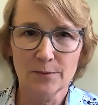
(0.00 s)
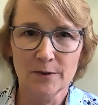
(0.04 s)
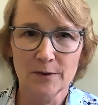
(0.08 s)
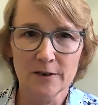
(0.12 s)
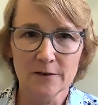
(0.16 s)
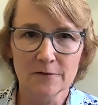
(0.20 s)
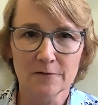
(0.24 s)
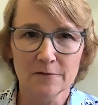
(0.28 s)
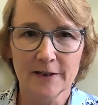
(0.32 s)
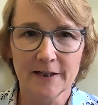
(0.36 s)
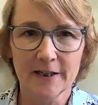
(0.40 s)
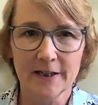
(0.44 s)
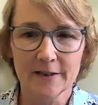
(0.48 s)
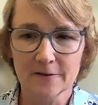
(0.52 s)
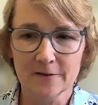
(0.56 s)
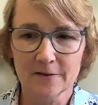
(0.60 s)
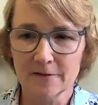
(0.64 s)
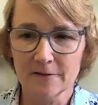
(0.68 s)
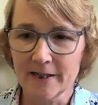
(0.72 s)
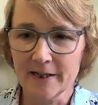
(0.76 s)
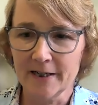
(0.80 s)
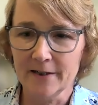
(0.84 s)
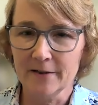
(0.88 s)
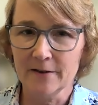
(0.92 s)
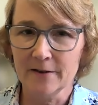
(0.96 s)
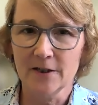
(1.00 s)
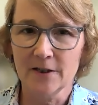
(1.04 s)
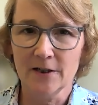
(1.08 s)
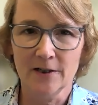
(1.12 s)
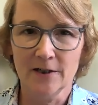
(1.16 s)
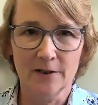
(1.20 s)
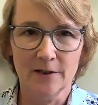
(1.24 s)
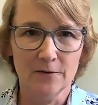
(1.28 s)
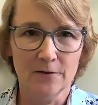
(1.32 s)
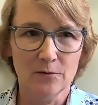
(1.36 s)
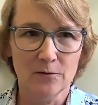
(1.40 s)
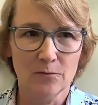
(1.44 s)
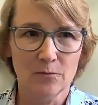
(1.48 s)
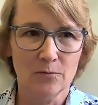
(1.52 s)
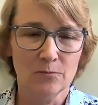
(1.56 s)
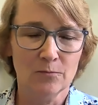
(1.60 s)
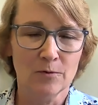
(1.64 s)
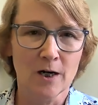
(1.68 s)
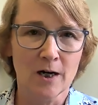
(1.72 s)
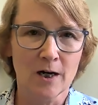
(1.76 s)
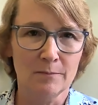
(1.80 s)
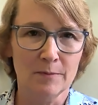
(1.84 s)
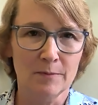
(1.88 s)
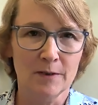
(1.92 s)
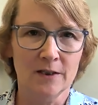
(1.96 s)
want to reiterate,
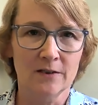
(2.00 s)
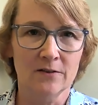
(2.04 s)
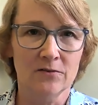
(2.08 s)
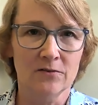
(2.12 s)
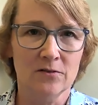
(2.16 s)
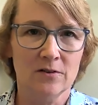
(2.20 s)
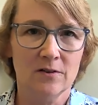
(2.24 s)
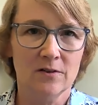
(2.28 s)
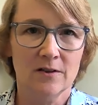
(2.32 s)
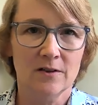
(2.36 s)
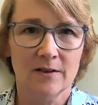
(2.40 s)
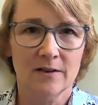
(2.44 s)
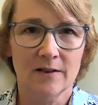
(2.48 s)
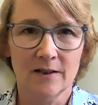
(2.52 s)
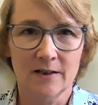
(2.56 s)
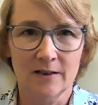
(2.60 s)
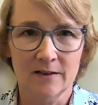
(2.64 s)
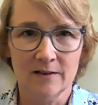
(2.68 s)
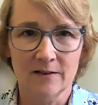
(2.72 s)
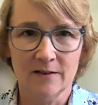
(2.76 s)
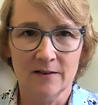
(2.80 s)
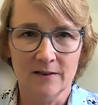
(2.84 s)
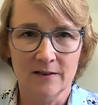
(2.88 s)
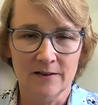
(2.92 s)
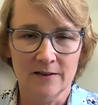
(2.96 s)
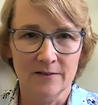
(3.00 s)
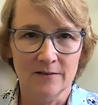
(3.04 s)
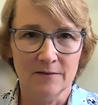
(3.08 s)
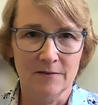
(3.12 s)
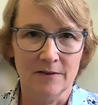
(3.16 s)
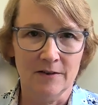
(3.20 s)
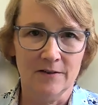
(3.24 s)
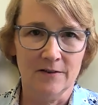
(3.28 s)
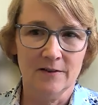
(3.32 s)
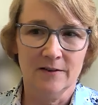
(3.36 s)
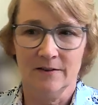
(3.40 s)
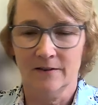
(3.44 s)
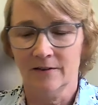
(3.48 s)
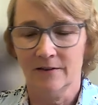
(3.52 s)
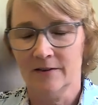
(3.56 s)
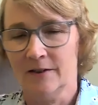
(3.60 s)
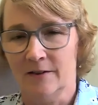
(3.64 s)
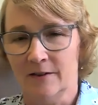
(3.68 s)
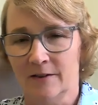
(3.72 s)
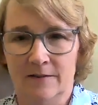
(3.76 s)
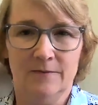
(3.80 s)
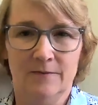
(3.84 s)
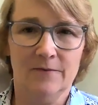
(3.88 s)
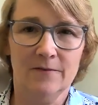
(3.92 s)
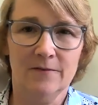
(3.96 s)
Robin and
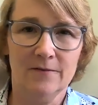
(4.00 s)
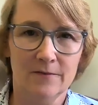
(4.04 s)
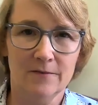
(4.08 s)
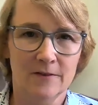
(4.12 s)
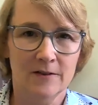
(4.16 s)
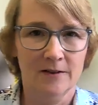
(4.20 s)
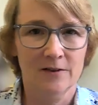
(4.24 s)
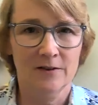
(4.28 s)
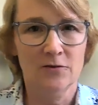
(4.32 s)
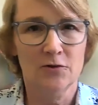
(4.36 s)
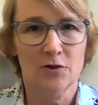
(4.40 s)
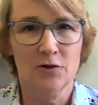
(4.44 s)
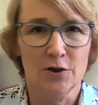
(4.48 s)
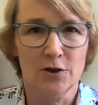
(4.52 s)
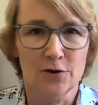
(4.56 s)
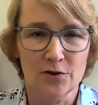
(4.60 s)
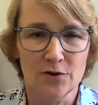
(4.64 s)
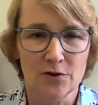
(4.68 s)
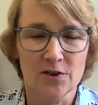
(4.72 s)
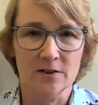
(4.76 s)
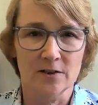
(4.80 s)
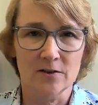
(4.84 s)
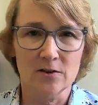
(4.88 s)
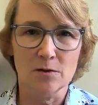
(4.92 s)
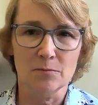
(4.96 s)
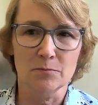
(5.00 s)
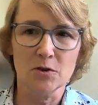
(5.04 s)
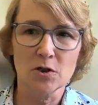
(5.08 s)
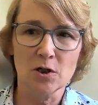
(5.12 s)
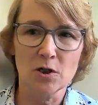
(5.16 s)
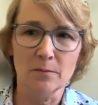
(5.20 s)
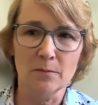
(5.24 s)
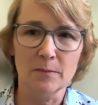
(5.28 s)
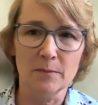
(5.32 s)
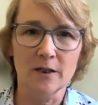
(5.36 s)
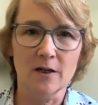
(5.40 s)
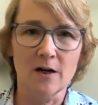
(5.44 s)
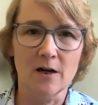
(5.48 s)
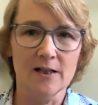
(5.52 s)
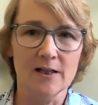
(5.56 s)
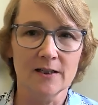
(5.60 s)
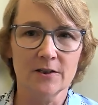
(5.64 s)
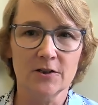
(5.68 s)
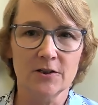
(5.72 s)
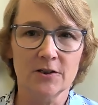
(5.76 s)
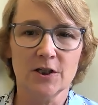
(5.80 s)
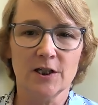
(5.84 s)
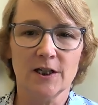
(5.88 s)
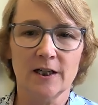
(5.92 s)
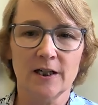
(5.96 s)
is using some
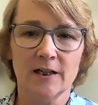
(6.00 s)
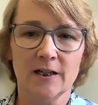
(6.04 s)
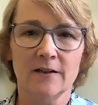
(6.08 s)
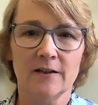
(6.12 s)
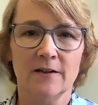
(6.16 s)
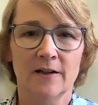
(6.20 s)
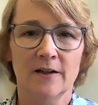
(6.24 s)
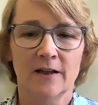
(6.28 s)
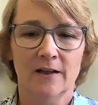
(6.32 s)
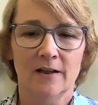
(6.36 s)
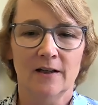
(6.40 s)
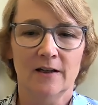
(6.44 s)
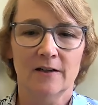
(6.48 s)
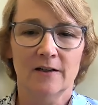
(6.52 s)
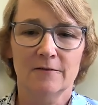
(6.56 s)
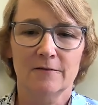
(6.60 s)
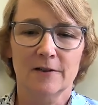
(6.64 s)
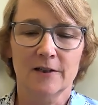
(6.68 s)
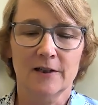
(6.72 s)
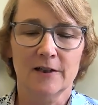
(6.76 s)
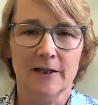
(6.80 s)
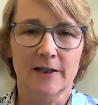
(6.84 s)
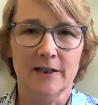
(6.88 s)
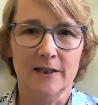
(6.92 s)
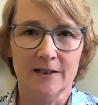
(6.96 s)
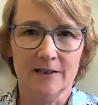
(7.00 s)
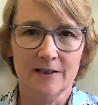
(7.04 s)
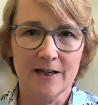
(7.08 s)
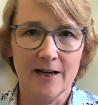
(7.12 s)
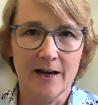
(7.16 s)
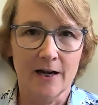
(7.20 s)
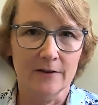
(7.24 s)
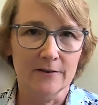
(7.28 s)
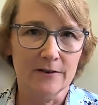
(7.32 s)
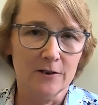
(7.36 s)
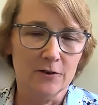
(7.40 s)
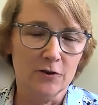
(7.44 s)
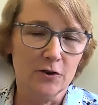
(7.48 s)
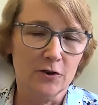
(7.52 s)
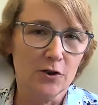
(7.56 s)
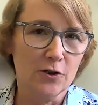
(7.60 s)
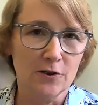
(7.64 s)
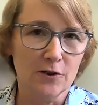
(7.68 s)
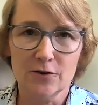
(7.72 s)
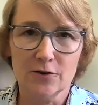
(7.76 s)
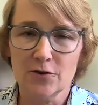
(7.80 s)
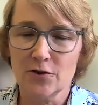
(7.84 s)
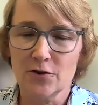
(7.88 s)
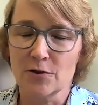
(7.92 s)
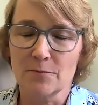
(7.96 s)
terminology related to health
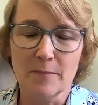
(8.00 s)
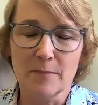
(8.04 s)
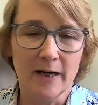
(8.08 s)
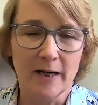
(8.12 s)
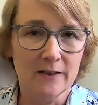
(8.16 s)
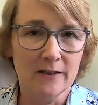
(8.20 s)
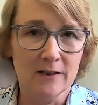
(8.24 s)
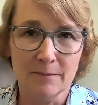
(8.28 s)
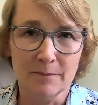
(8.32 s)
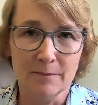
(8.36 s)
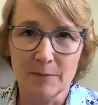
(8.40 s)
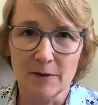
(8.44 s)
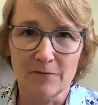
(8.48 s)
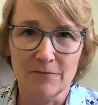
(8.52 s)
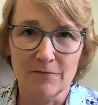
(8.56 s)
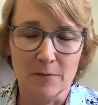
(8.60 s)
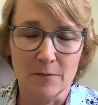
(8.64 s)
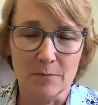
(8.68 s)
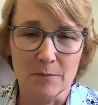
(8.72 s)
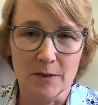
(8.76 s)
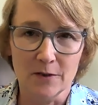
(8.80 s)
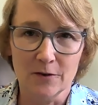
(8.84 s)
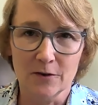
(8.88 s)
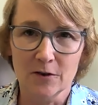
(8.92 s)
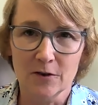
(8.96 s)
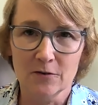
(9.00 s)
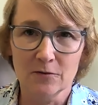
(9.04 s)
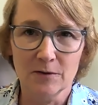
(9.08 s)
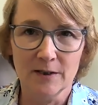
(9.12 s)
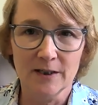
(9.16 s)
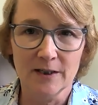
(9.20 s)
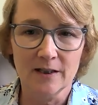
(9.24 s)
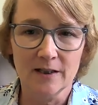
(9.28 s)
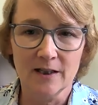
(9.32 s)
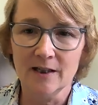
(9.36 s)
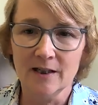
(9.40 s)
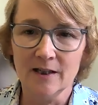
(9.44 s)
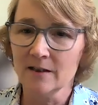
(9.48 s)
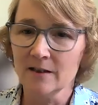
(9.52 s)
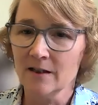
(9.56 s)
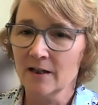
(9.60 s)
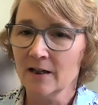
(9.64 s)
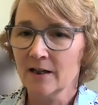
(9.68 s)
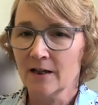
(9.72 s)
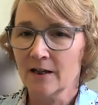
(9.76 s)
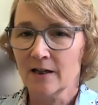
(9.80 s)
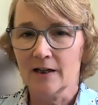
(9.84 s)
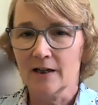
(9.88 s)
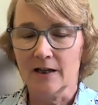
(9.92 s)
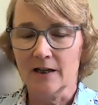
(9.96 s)
insurance. You might not be familiar with it.
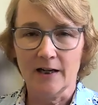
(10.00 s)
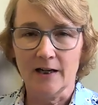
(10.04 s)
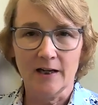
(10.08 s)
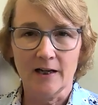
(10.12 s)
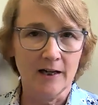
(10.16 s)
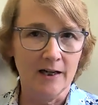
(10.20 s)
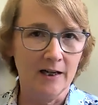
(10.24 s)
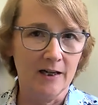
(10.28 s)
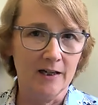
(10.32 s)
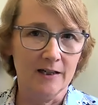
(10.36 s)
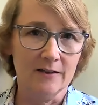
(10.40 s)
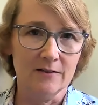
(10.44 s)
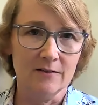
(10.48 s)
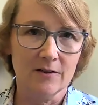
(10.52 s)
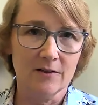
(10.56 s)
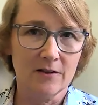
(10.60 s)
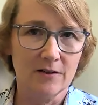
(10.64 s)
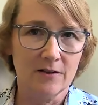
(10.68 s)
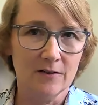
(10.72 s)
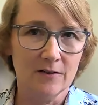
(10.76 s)
And